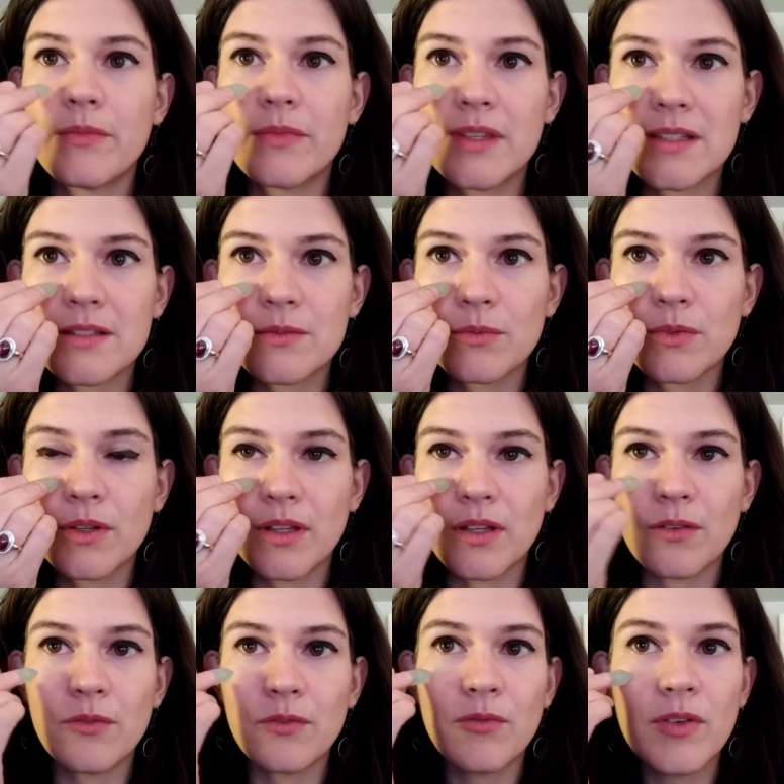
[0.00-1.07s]
This
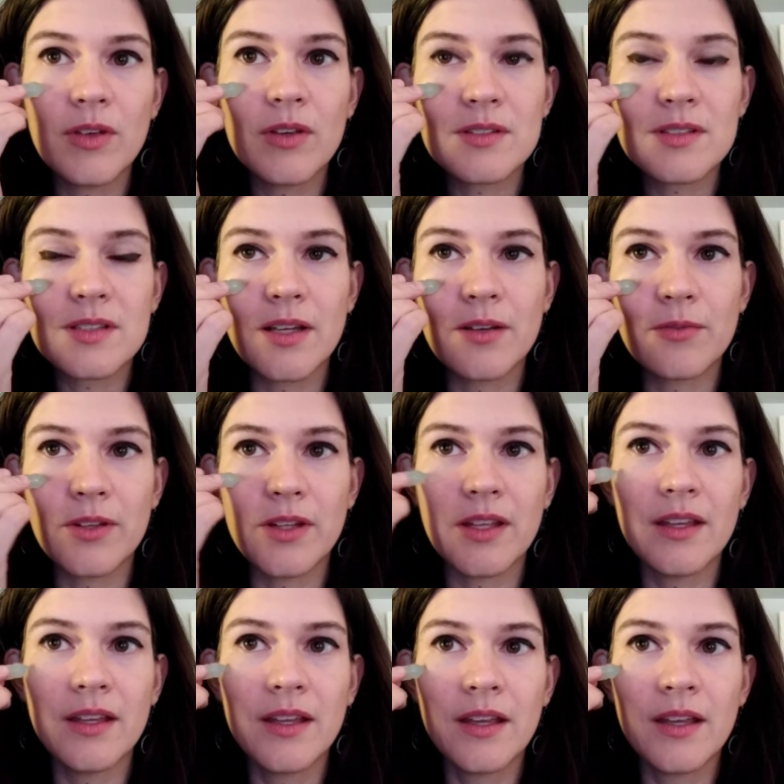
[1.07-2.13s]
really feels
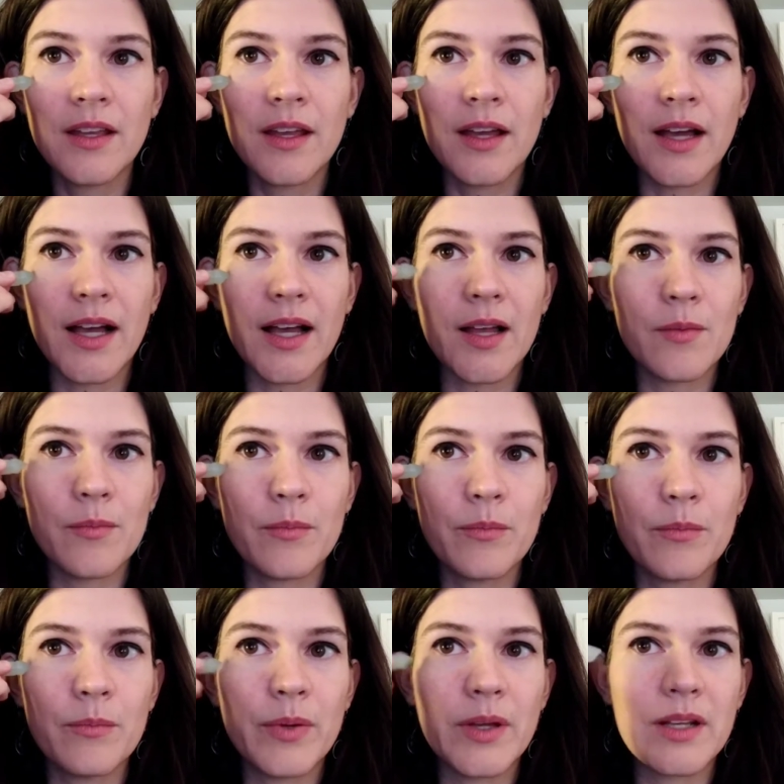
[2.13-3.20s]
lovely,
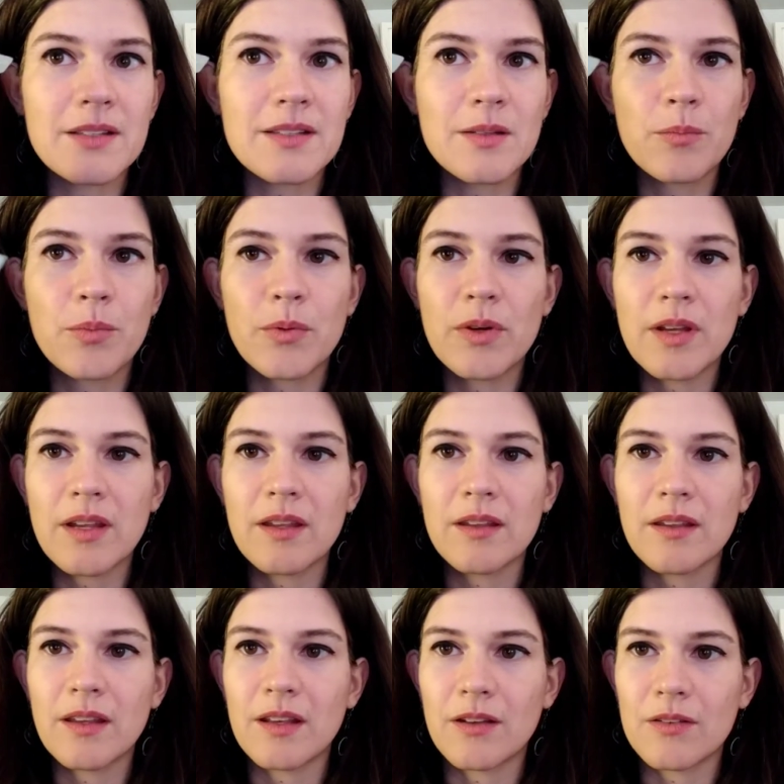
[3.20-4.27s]
but it's a
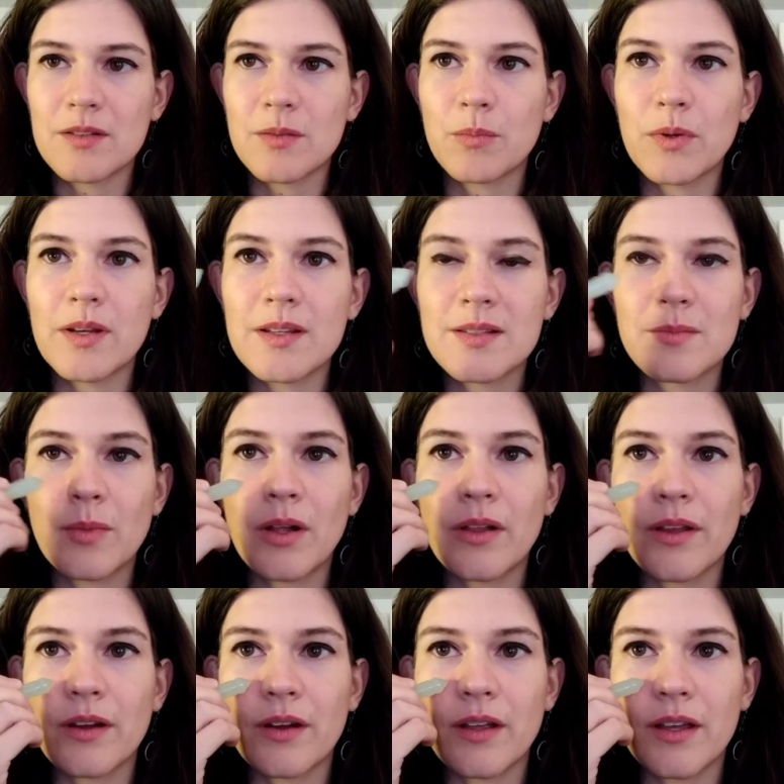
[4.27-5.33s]
pretty small
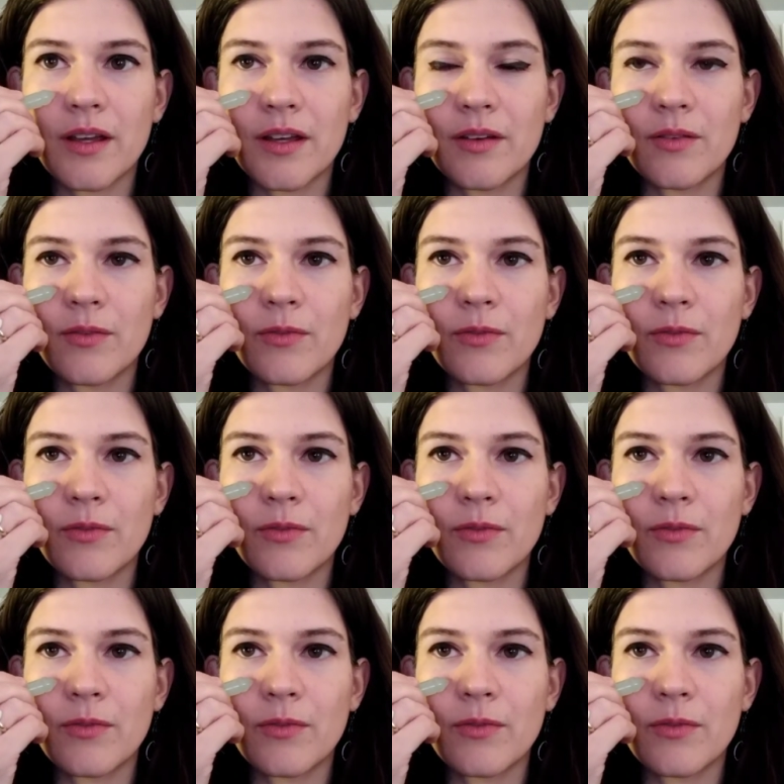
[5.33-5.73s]
area